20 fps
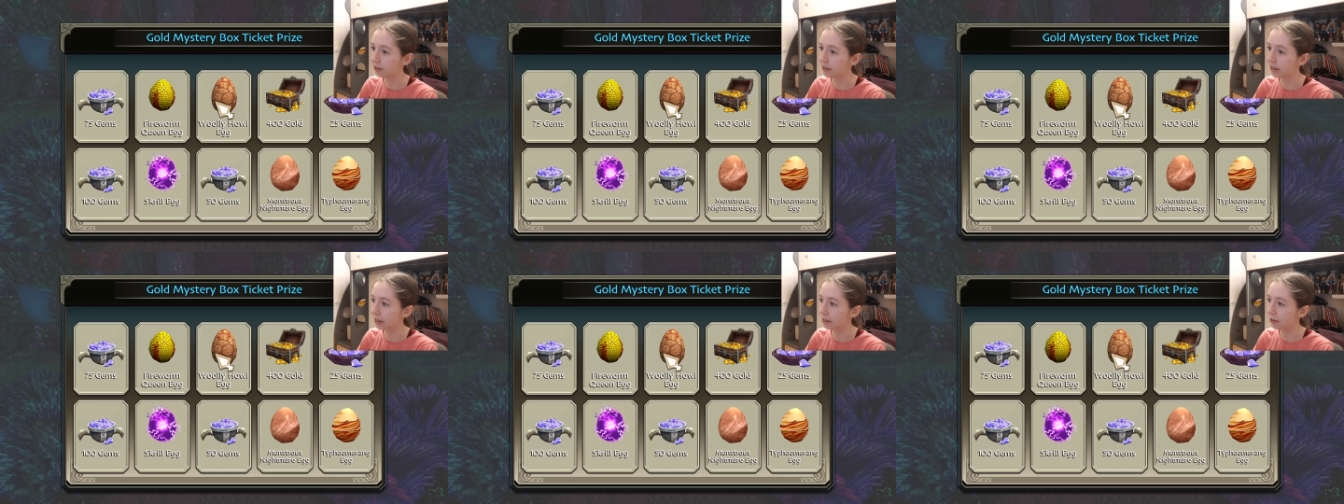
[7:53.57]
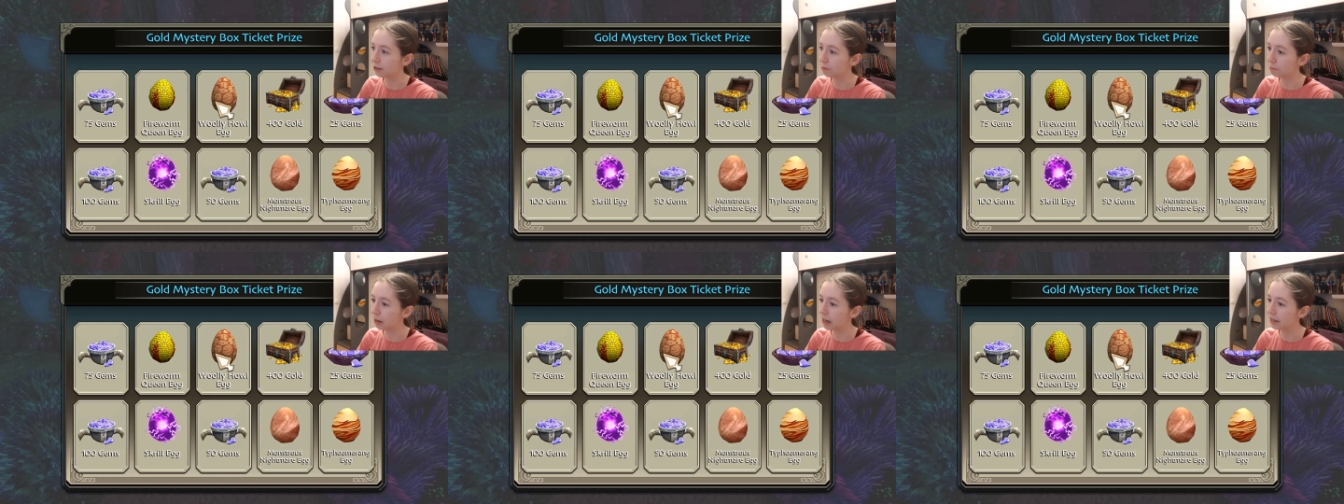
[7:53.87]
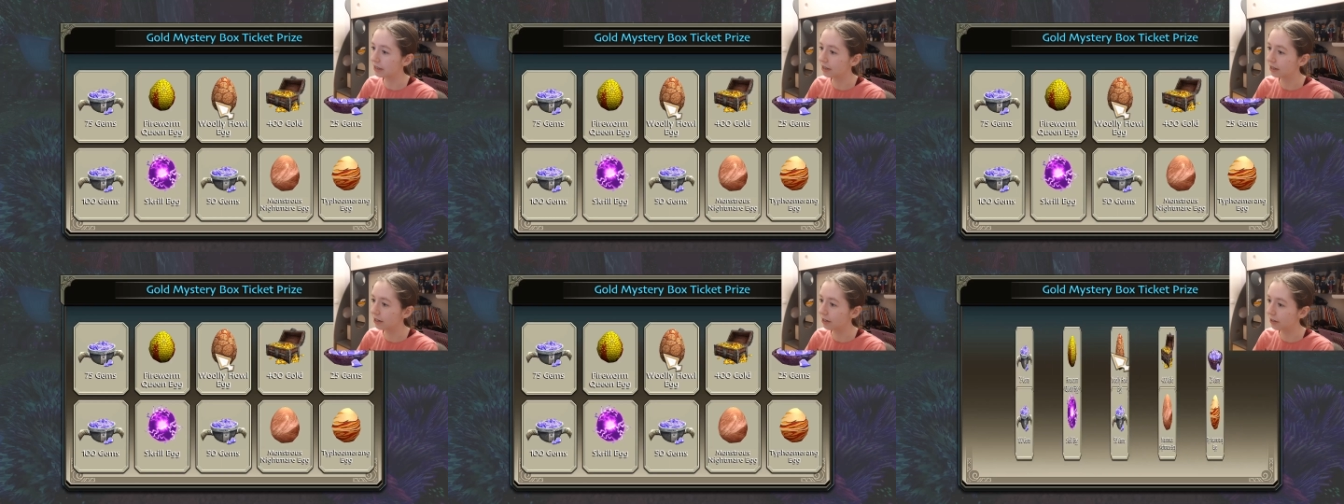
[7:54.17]
to get on my
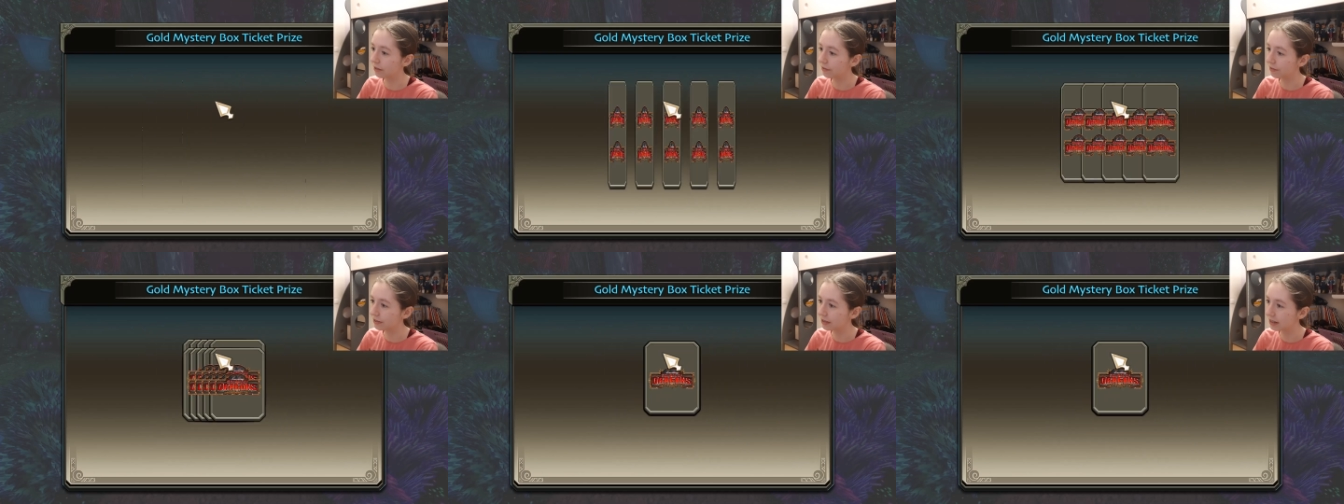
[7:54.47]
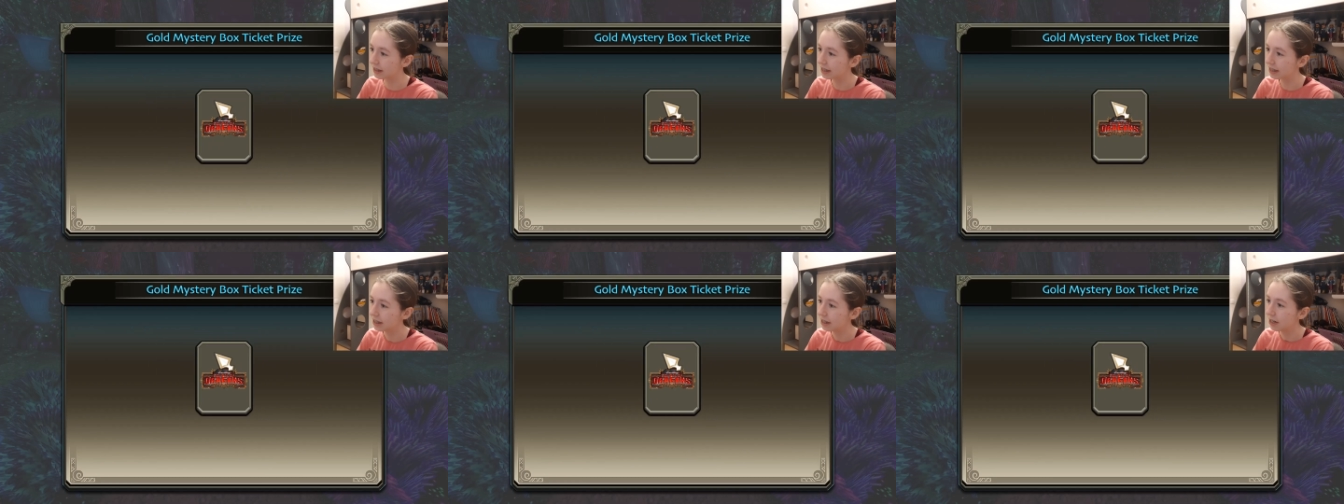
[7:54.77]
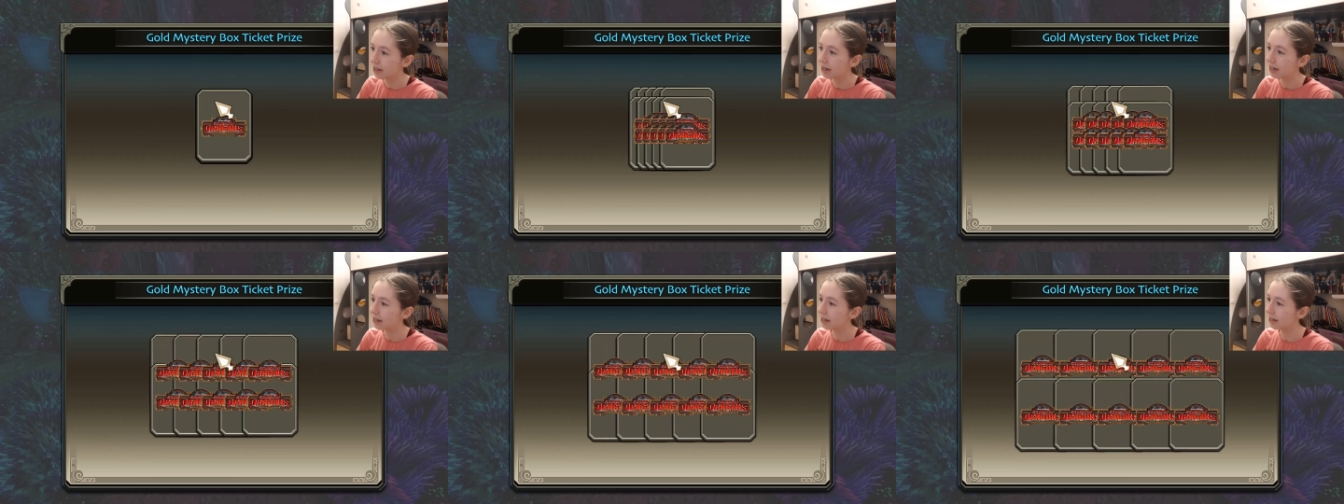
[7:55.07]
nerves.
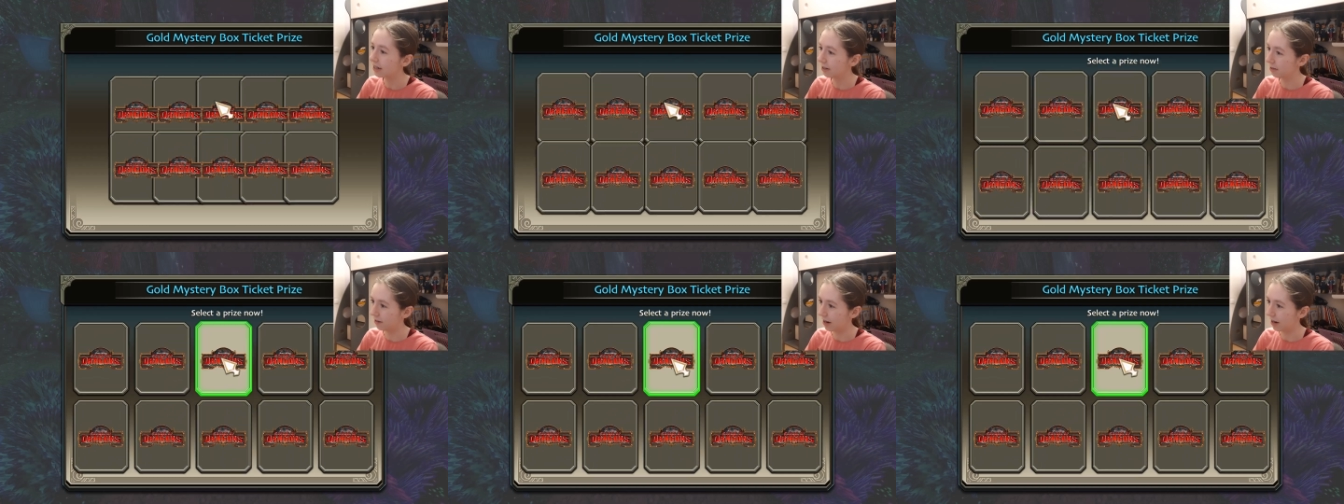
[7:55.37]
Uh,